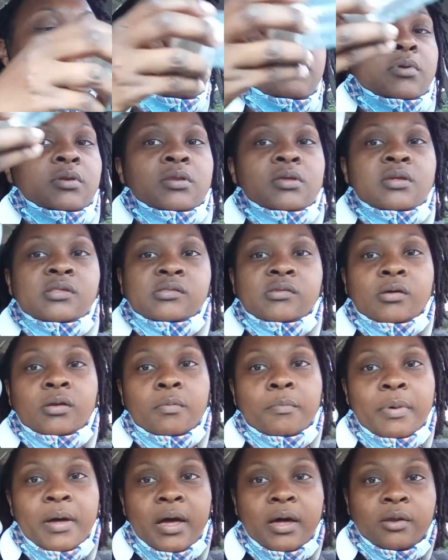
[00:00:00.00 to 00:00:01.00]
And these are the
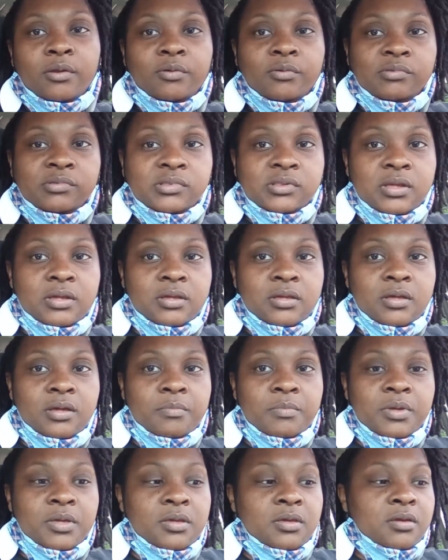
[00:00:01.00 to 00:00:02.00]
bottles that
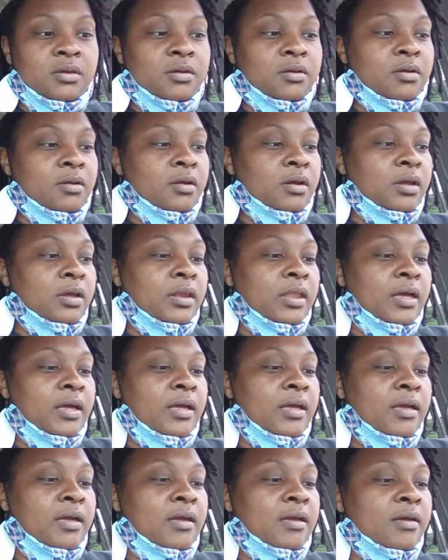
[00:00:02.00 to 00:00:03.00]
come in here, and I
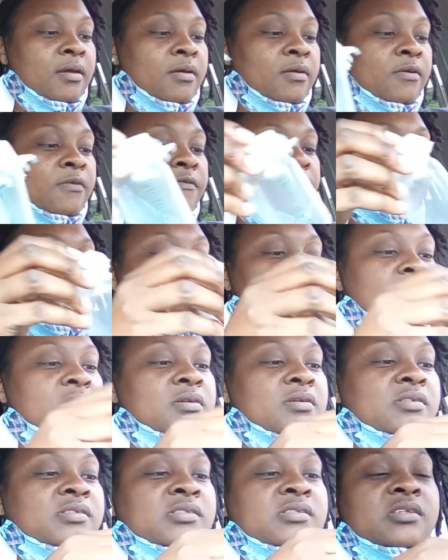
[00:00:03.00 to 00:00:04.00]
have
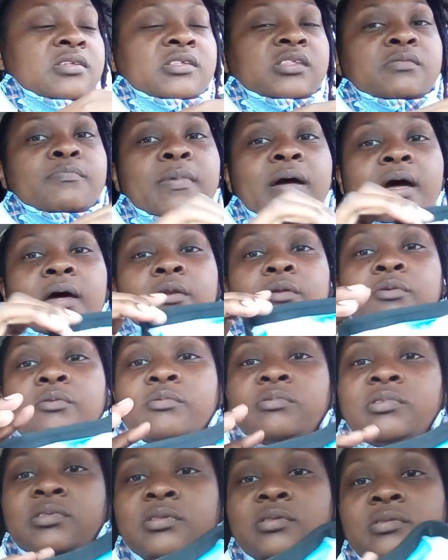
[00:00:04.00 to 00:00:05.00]
6
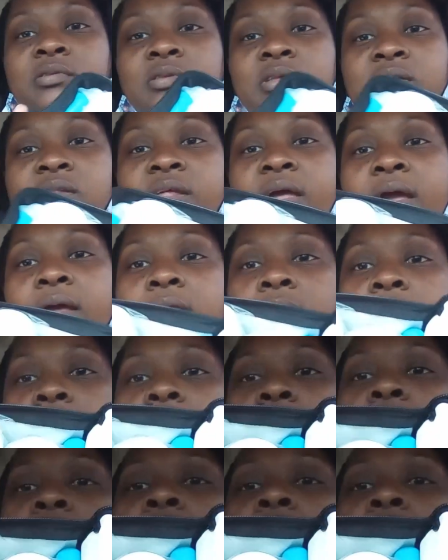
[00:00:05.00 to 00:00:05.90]
bottles. This is how it looks.